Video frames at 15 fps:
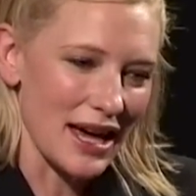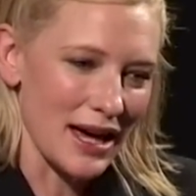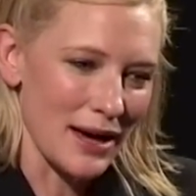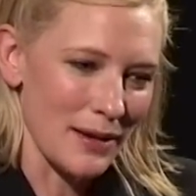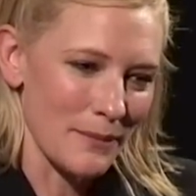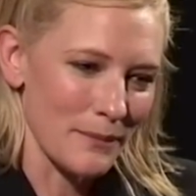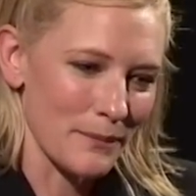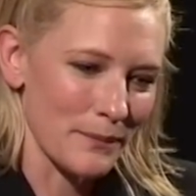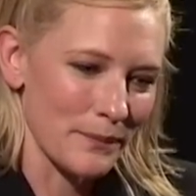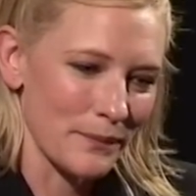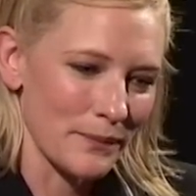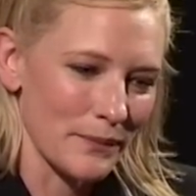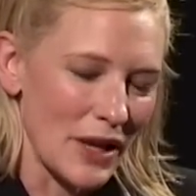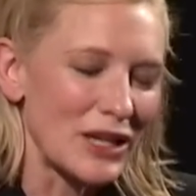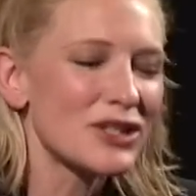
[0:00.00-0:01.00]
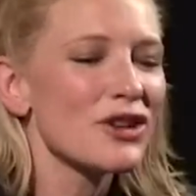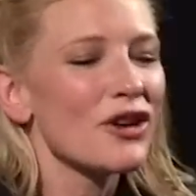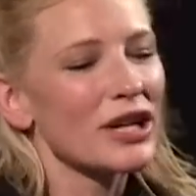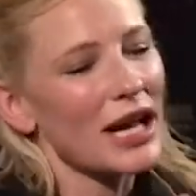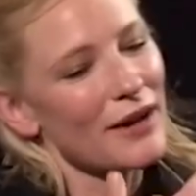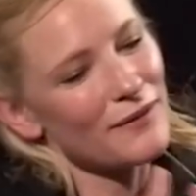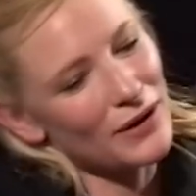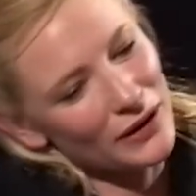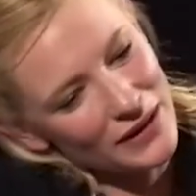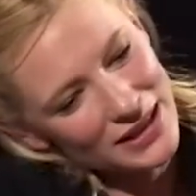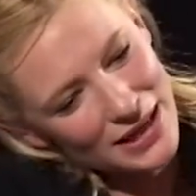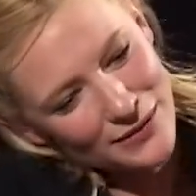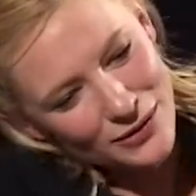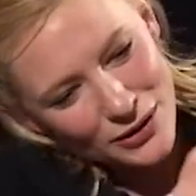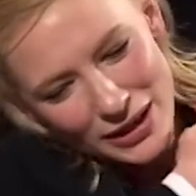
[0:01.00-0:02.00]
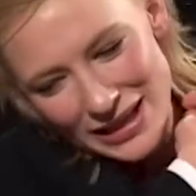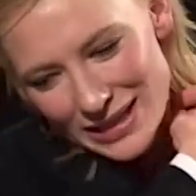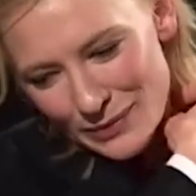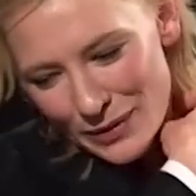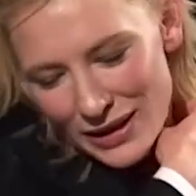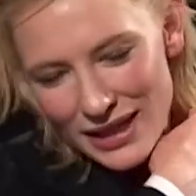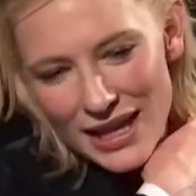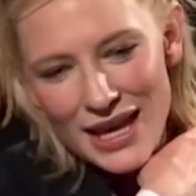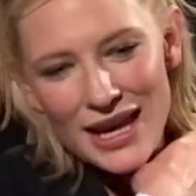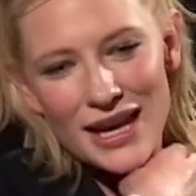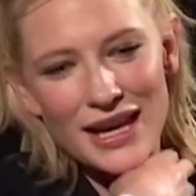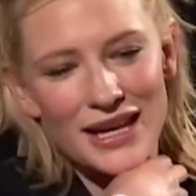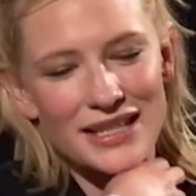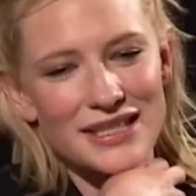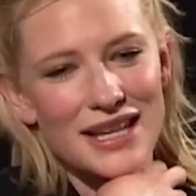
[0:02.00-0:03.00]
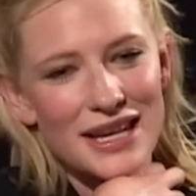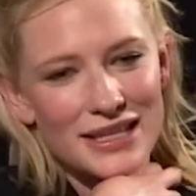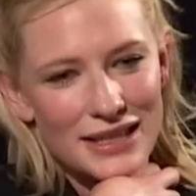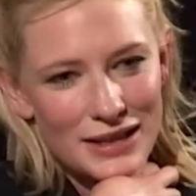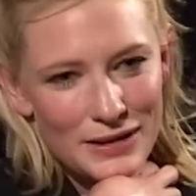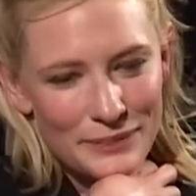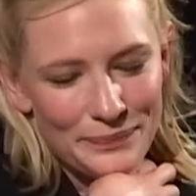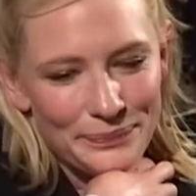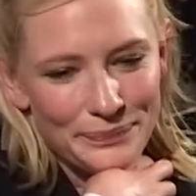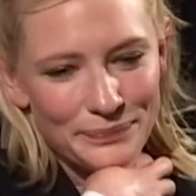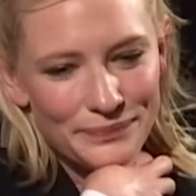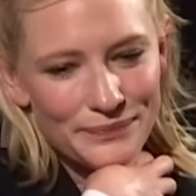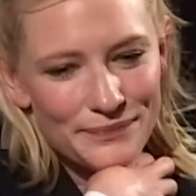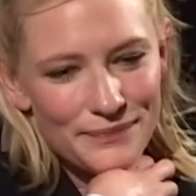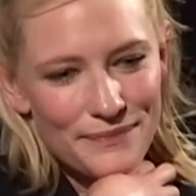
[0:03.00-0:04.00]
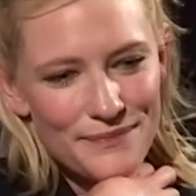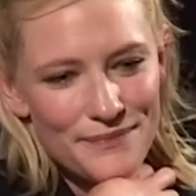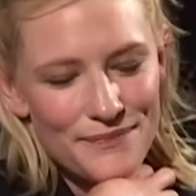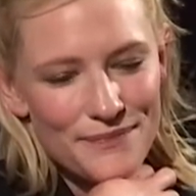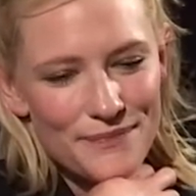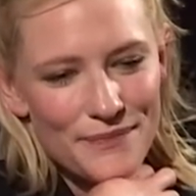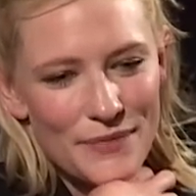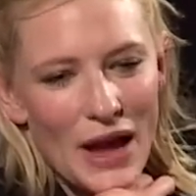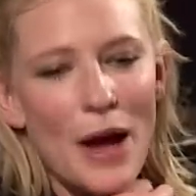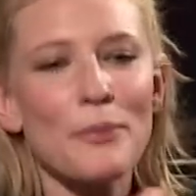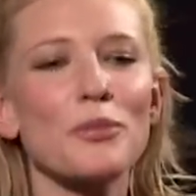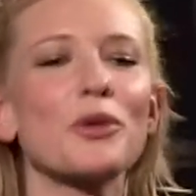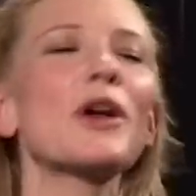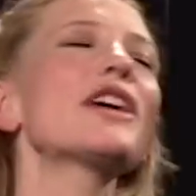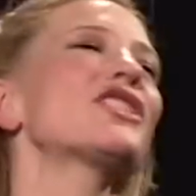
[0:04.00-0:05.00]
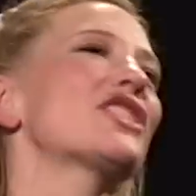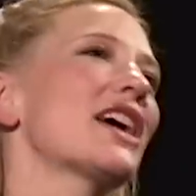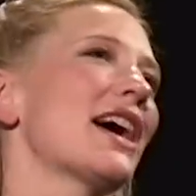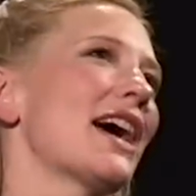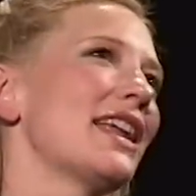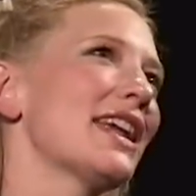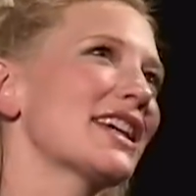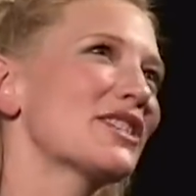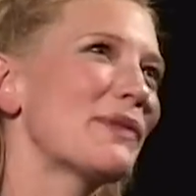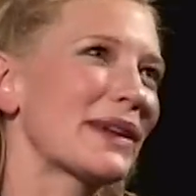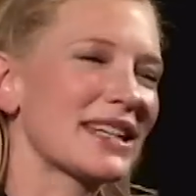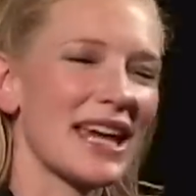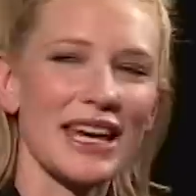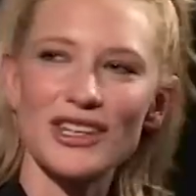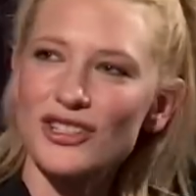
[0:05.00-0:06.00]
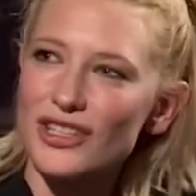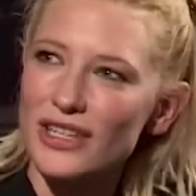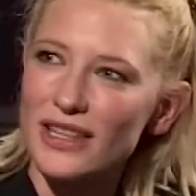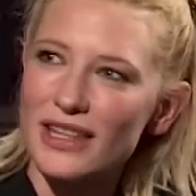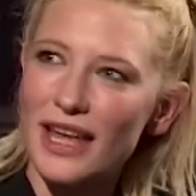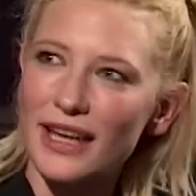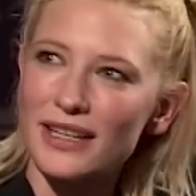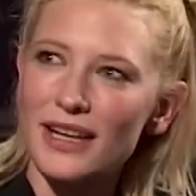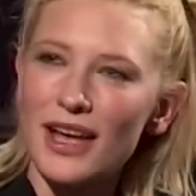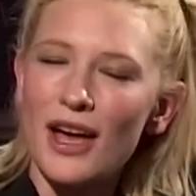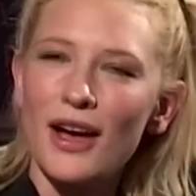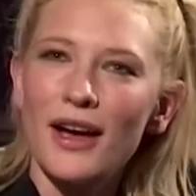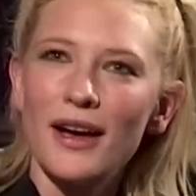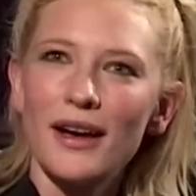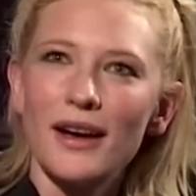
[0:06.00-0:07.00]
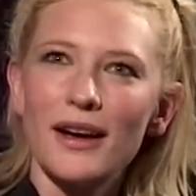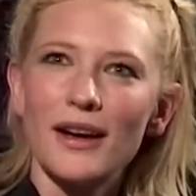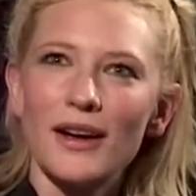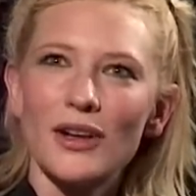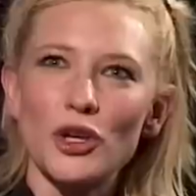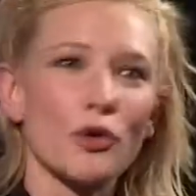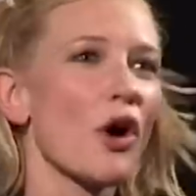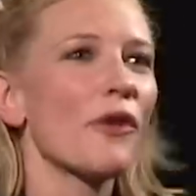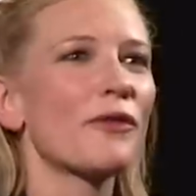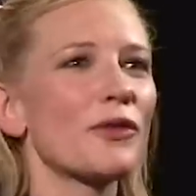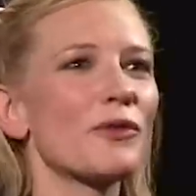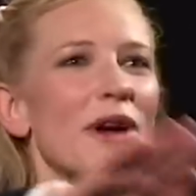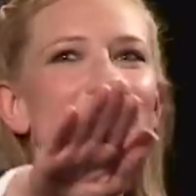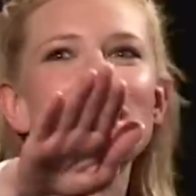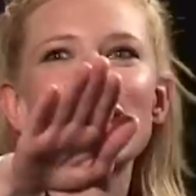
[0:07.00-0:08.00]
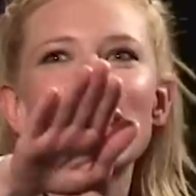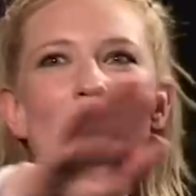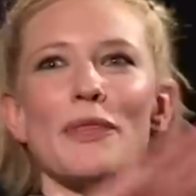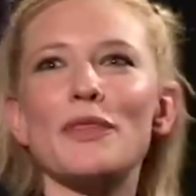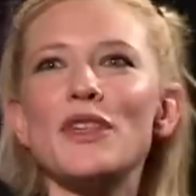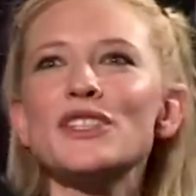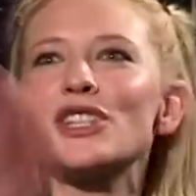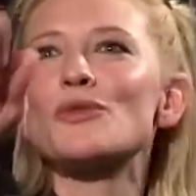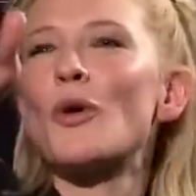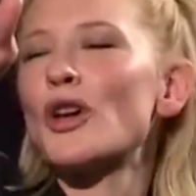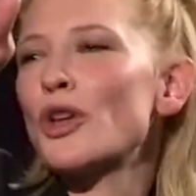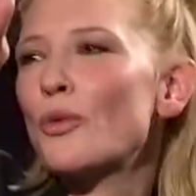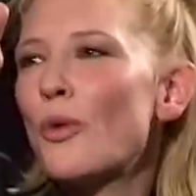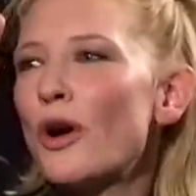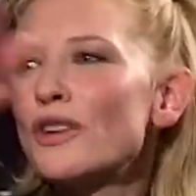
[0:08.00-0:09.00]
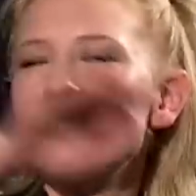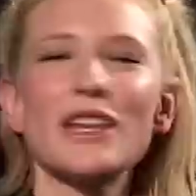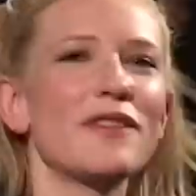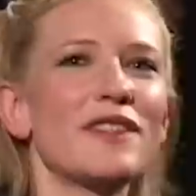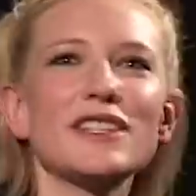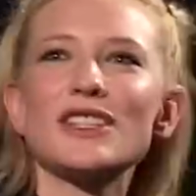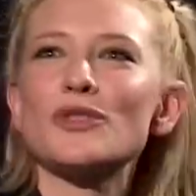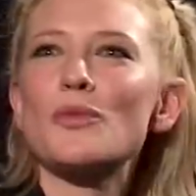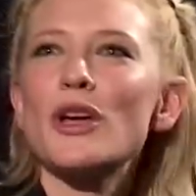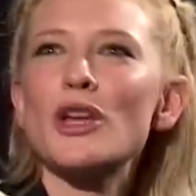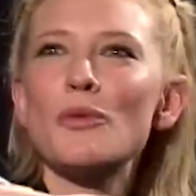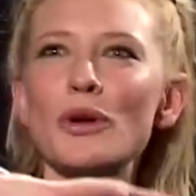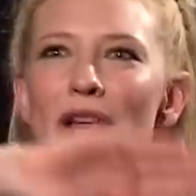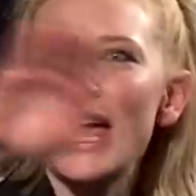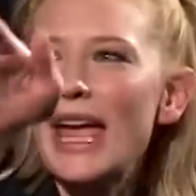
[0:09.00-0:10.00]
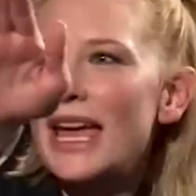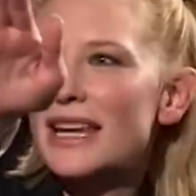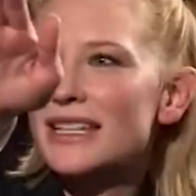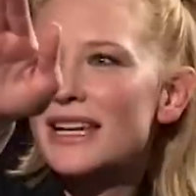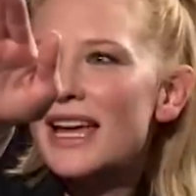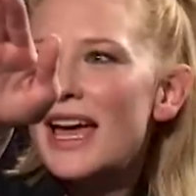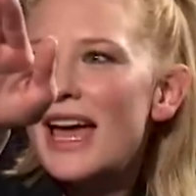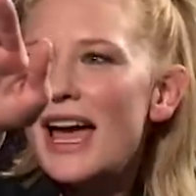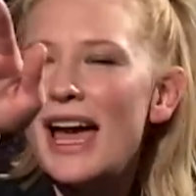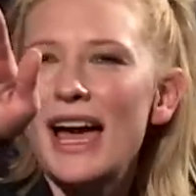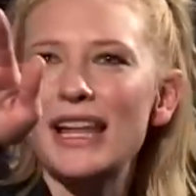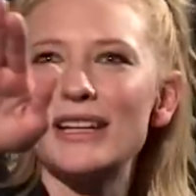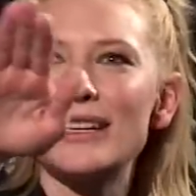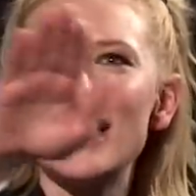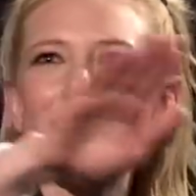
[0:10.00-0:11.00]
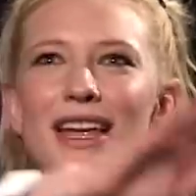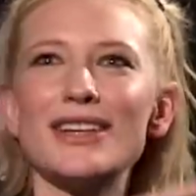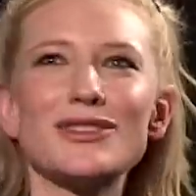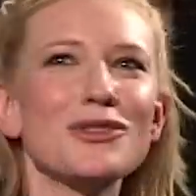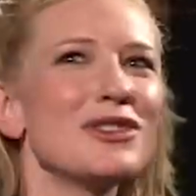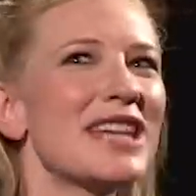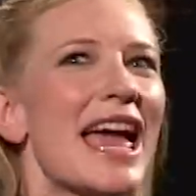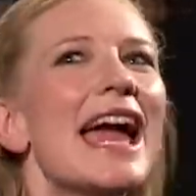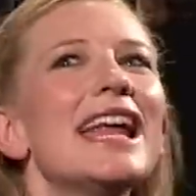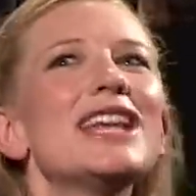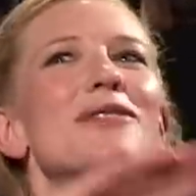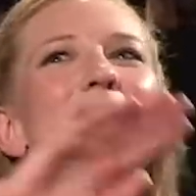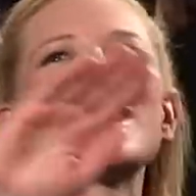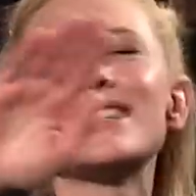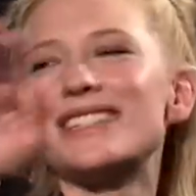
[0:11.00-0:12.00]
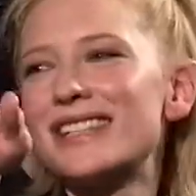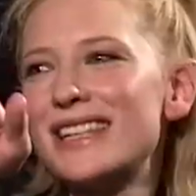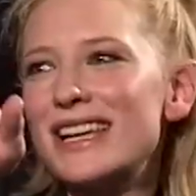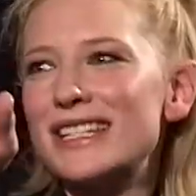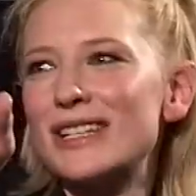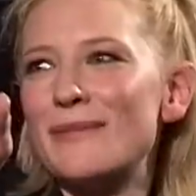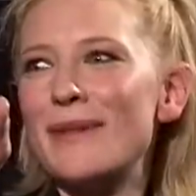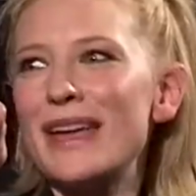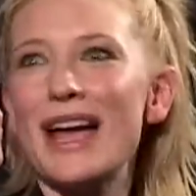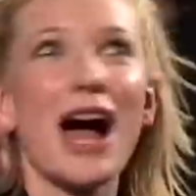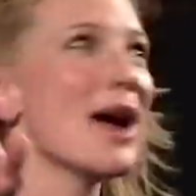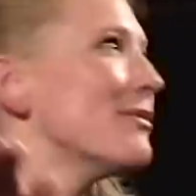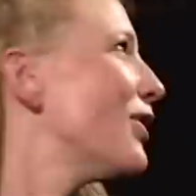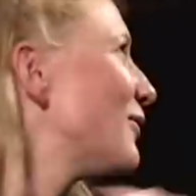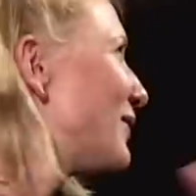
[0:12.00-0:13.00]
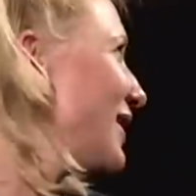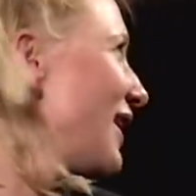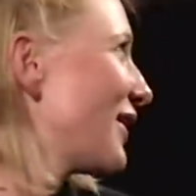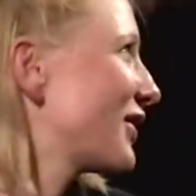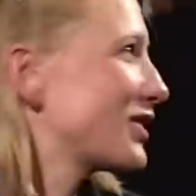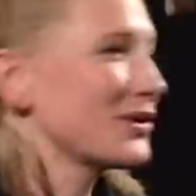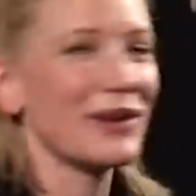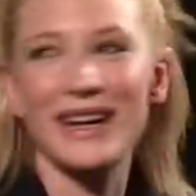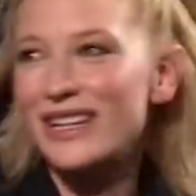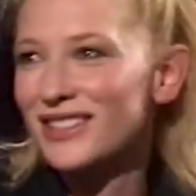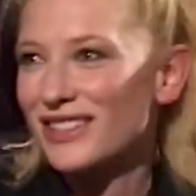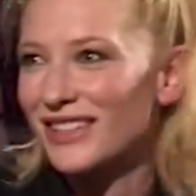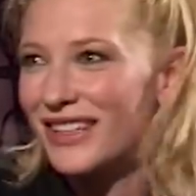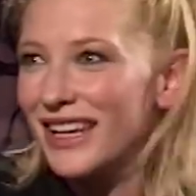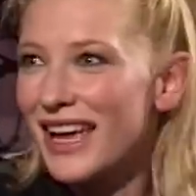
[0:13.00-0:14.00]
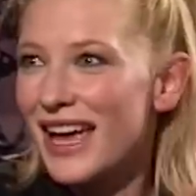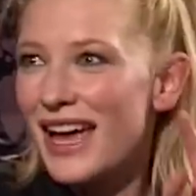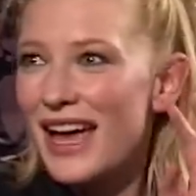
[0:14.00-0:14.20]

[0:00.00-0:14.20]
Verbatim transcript: um, and certainly I felt this after Elizabeth, is there's a, a pressure, an expectation that you're often racing and this is what you want and this is where you want to head. And as soon as anyone says that to me, I'm off in the other direction.